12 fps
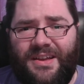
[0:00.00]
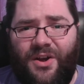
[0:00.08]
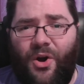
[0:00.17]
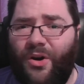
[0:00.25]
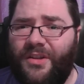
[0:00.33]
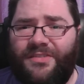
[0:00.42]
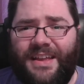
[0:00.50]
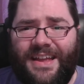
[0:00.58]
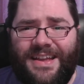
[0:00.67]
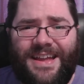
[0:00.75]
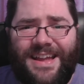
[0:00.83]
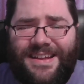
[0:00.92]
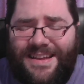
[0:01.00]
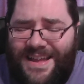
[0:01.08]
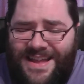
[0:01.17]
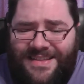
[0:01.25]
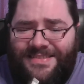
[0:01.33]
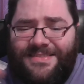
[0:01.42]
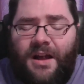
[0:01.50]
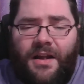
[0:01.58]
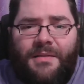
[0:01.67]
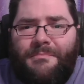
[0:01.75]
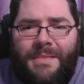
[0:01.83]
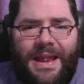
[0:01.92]
Honestly, it's done
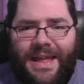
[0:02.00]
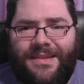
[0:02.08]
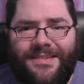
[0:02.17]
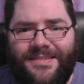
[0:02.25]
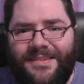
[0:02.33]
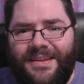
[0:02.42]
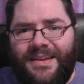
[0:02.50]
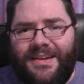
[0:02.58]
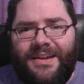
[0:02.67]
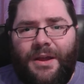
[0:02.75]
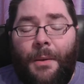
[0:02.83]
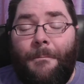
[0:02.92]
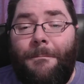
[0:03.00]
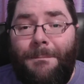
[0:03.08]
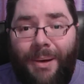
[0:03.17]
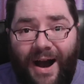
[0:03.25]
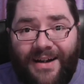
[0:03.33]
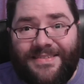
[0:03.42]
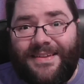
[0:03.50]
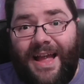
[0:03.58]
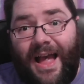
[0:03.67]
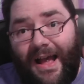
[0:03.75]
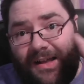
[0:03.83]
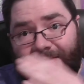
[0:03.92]
in minutes. But
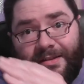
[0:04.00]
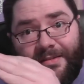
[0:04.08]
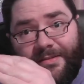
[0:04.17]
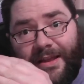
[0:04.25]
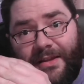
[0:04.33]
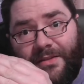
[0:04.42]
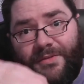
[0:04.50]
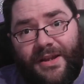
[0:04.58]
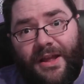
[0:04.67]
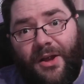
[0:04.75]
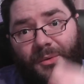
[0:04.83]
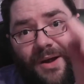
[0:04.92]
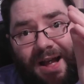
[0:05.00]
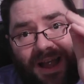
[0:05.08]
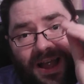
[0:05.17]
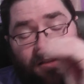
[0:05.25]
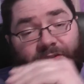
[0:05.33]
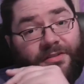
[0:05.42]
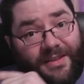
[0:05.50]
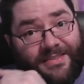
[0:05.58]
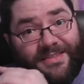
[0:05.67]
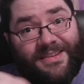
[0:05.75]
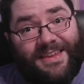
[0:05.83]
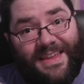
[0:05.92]
as I said in the video, as I said
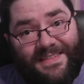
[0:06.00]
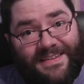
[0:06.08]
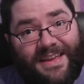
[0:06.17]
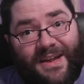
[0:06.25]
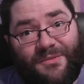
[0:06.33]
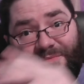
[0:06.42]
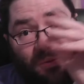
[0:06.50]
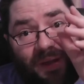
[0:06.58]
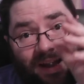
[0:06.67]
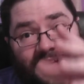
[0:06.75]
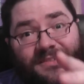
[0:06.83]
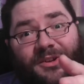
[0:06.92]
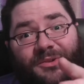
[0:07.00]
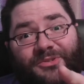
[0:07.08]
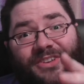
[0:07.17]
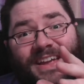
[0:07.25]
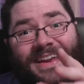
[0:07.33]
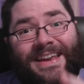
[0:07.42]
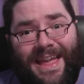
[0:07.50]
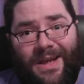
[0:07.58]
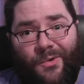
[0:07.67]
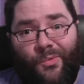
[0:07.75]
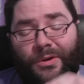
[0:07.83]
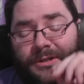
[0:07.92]
in the down view, and as I'll say
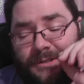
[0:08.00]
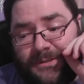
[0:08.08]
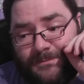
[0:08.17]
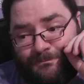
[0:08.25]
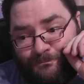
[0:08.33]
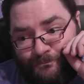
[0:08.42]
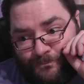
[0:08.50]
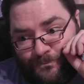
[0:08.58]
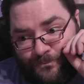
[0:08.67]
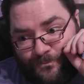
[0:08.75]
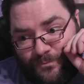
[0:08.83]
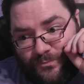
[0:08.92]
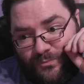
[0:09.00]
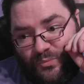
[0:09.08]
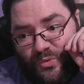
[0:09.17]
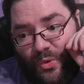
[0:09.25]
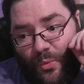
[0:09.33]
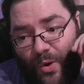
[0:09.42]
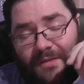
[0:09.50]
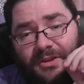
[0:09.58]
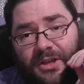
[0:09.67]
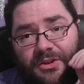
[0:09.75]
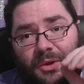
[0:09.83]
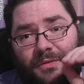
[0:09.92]
now, whatever
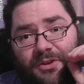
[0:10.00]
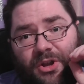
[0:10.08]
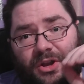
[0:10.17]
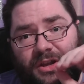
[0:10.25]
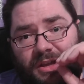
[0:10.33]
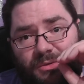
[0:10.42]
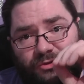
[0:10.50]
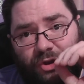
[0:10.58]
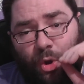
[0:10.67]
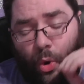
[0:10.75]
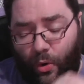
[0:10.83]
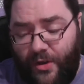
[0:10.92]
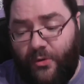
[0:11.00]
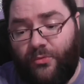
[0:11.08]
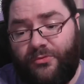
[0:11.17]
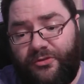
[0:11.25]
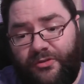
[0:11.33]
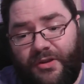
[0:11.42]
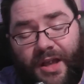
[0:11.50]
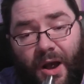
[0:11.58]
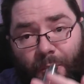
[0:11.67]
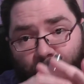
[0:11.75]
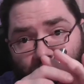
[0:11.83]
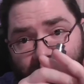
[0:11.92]
you do, if you're going to use the coils that
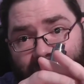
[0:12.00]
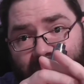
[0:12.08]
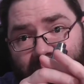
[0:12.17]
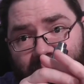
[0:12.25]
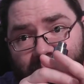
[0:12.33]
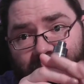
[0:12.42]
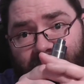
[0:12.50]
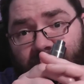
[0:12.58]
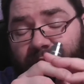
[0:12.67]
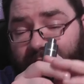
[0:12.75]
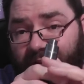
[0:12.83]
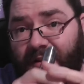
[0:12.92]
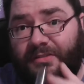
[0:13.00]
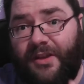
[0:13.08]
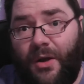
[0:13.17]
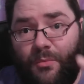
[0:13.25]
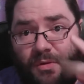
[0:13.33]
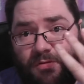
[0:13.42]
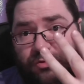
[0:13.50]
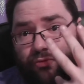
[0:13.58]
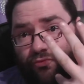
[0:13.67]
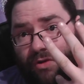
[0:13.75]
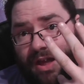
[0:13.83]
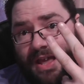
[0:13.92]
come with it, because it does come with
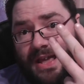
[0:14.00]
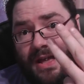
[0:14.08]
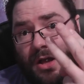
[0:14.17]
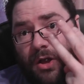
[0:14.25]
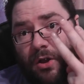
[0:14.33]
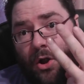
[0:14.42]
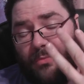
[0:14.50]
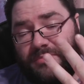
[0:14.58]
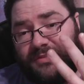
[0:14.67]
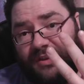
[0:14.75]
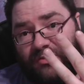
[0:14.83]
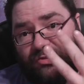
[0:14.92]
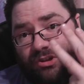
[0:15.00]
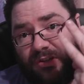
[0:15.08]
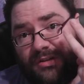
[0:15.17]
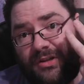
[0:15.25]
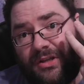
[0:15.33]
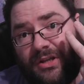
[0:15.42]
3 competition